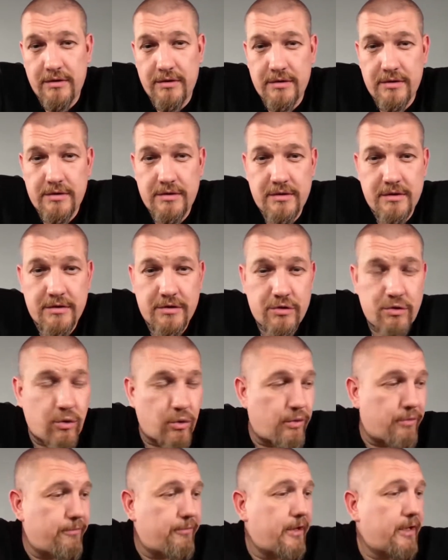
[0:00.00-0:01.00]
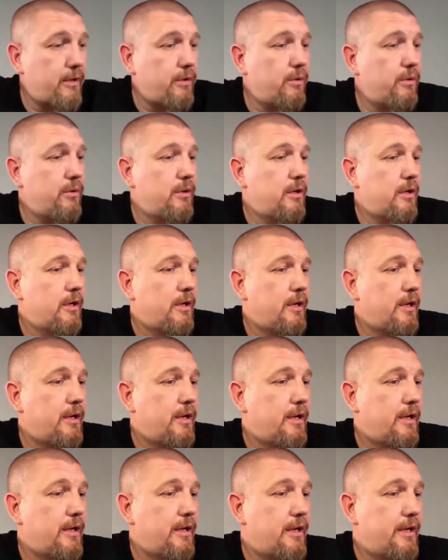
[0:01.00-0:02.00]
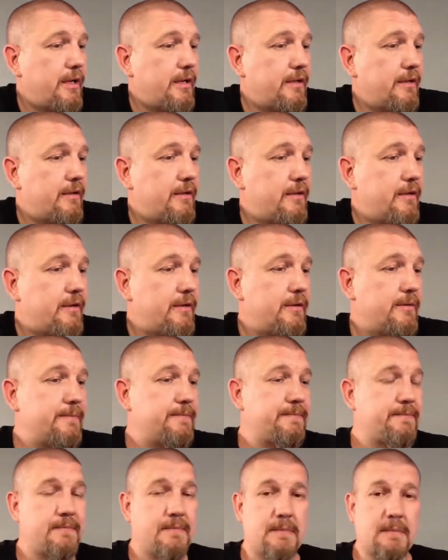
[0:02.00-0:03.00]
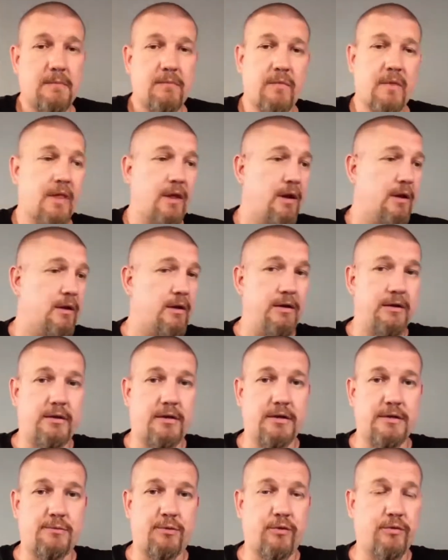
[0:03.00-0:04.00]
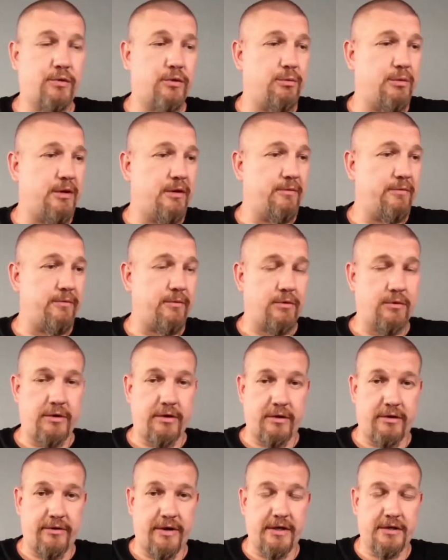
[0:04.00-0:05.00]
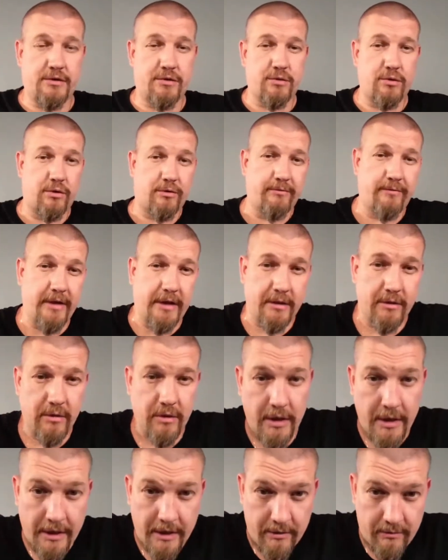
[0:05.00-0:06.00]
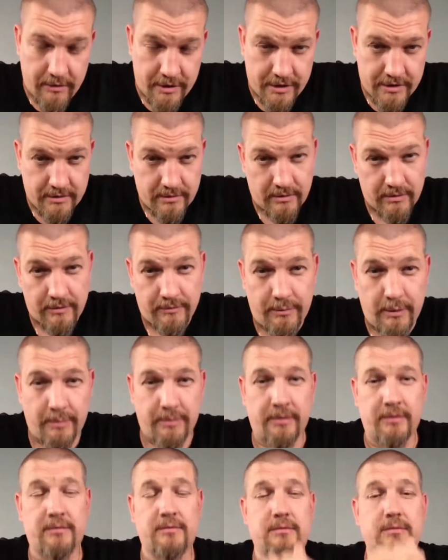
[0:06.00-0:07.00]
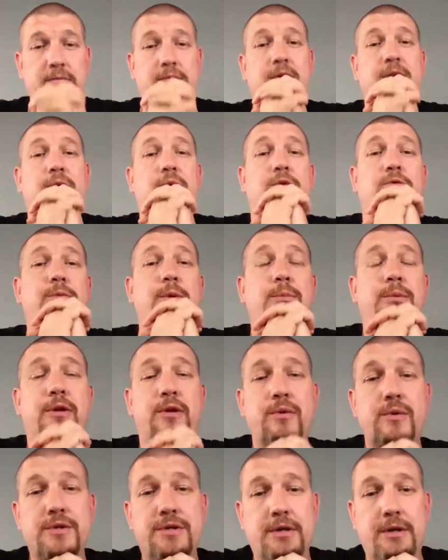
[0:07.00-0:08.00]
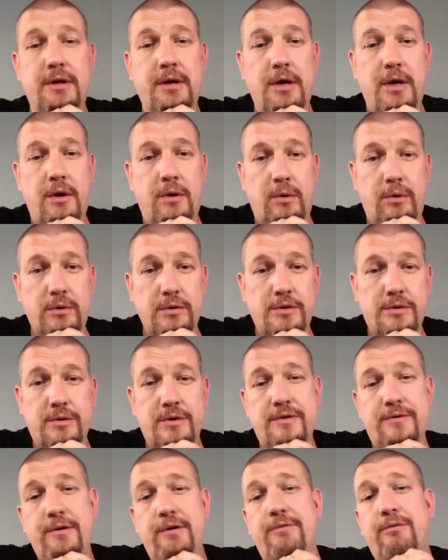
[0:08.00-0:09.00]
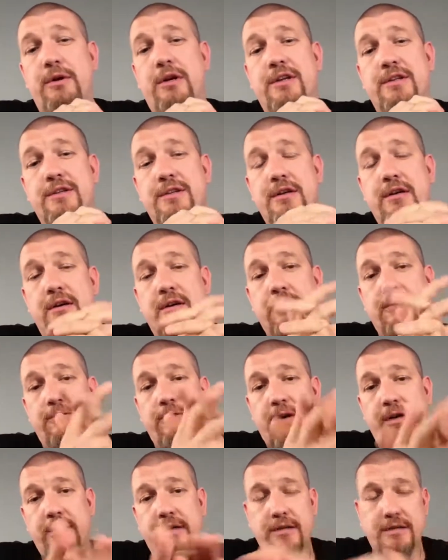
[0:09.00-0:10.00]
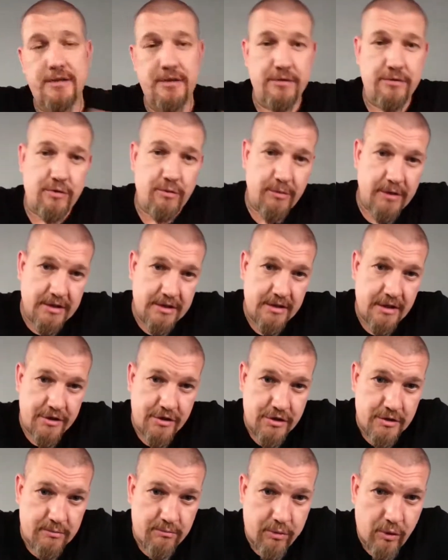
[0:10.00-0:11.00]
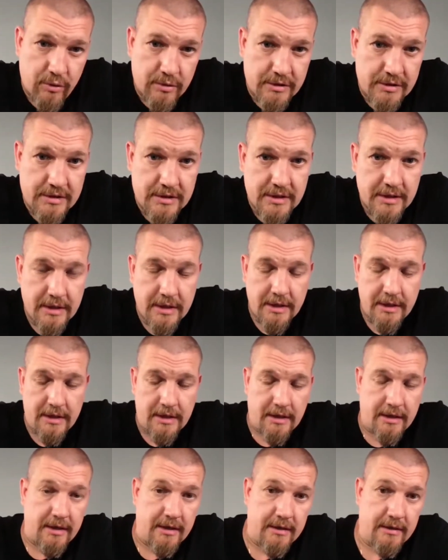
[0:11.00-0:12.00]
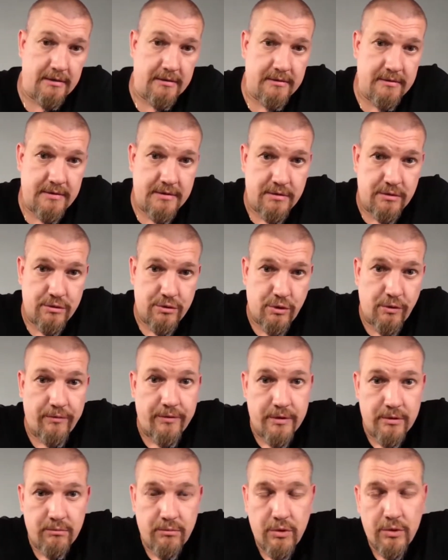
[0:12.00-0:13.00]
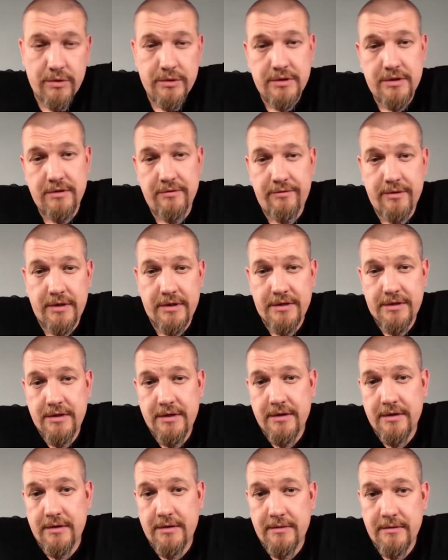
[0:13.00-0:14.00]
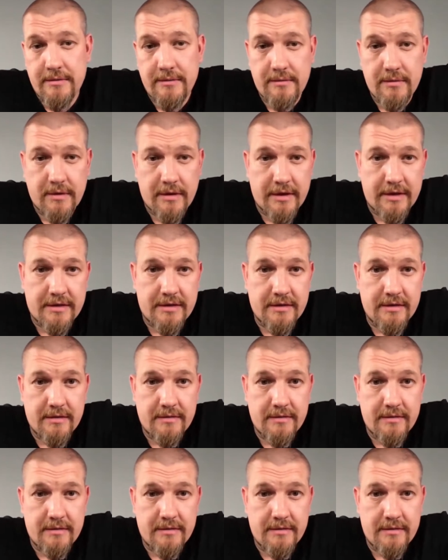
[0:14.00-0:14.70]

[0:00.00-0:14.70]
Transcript: store of value, and it has proven to be a great store of value, which is a lot of people people using. Also, if we consider finance instruments such as bonds, so sovereign bonds, if we consider like